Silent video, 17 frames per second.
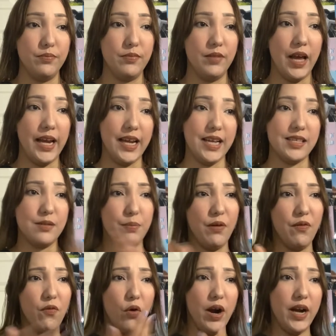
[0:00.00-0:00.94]
I guess
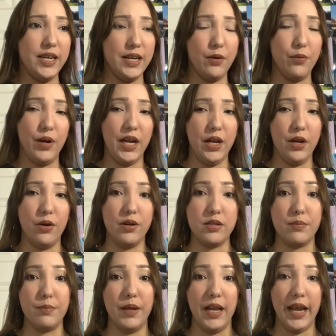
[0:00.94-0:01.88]
before I didn't really notice,
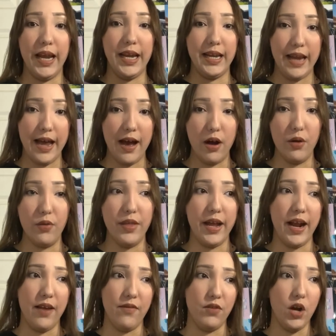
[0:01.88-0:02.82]
but like now that
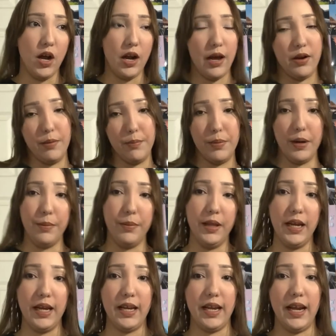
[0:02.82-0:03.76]
I've gone out in
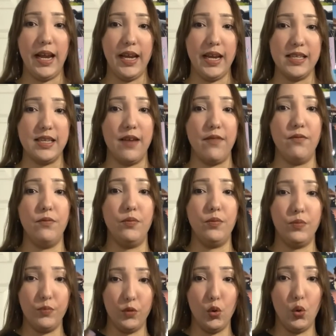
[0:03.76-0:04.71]
public and I guess I've
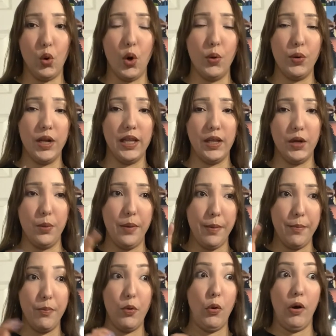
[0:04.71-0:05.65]
grown a little
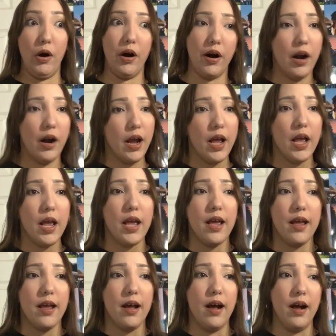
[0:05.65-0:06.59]
bit more,
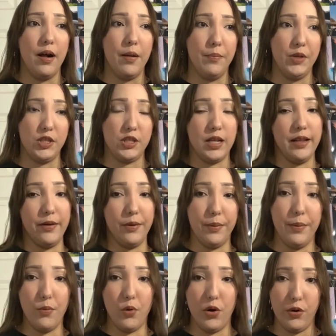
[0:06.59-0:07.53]
it's a little
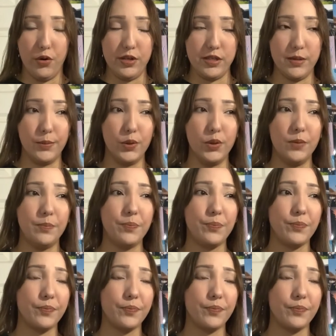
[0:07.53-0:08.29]
bit more noticeable.